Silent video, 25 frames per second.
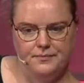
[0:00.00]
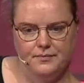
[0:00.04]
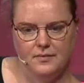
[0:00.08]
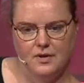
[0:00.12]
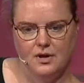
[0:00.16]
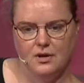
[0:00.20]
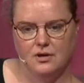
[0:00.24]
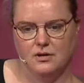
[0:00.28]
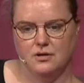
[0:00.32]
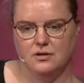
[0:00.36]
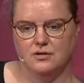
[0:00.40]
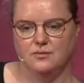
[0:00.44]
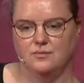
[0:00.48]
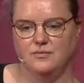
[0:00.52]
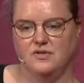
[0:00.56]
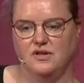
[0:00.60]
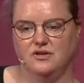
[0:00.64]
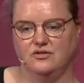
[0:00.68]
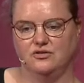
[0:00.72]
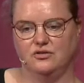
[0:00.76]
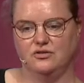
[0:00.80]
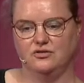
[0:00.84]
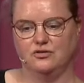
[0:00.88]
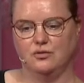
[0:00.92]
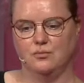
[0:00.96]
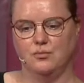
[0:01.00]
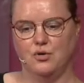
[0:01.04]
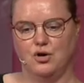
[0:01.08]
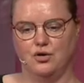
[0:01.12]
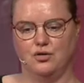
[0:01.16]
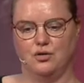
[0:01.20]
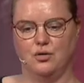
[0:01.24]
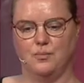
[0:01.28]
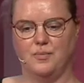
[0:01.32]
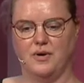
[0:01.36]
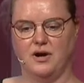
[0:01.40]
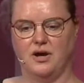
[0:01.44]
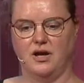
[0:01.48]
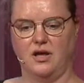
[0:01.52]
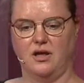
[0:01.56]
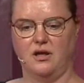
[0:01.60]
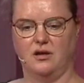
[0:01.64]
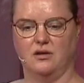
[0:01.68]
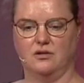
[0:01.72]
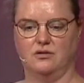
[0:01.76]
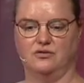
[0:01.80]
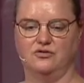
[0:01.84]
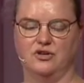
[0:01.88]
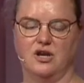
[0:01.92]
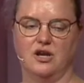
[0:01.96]
Um, this is a model by
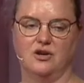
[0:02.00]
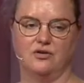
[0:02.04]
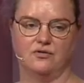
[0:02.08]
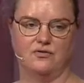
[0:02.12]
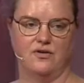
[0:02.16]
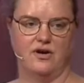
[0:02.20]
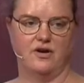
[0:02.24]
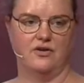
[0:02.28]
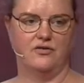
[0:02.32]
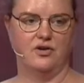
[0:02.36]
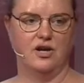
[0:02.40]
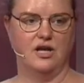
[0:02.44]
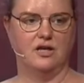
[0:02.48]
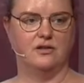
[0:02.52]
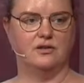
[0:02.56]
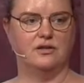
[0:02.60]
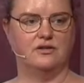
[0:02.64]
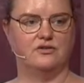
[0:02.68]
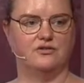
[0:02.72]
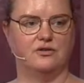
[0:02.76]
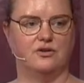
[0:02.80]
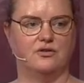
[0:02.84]
uh, Janet Gregory and Lisa